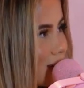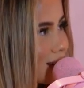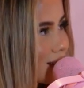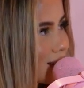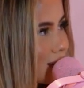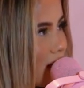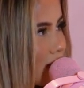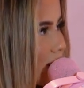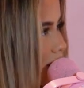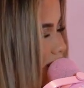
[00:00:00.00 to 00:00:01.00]
kids and stuff,
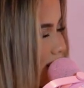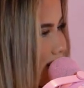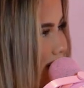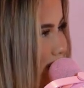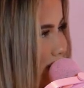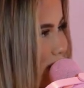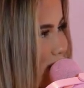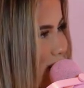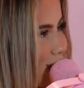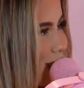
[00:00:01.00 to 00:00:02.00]
then that'll
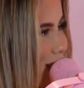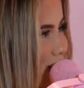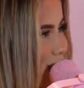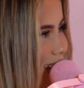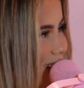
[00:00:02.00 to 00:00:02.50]
start up again.